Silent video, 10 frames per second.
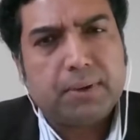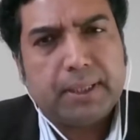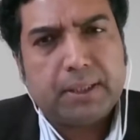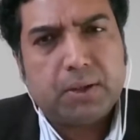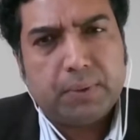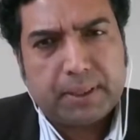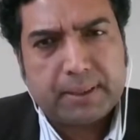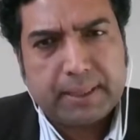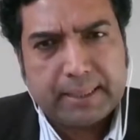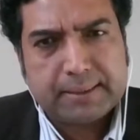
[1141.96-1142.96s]
to the COVID
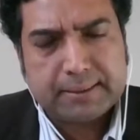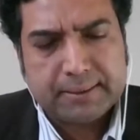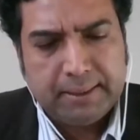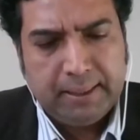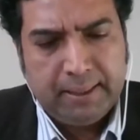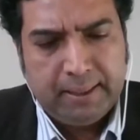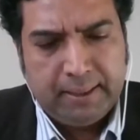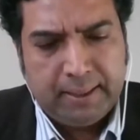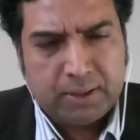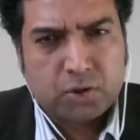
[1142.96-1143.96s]
crisis,
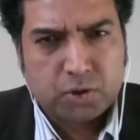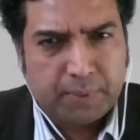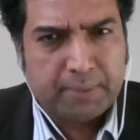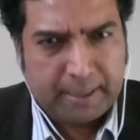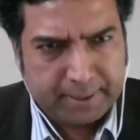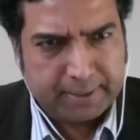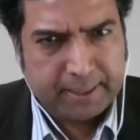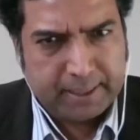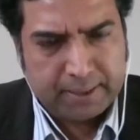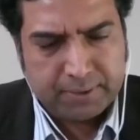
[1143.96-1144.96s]
and then also to build back
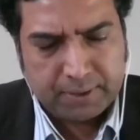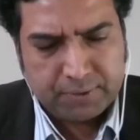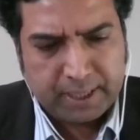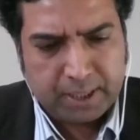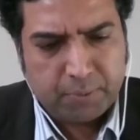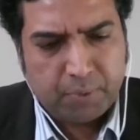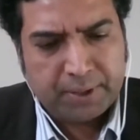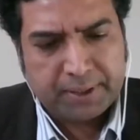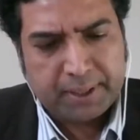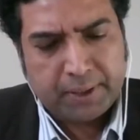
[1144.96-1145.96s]
better, as you rightly
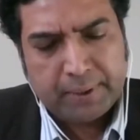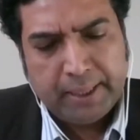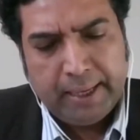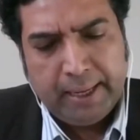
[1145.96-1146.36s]
pointed out.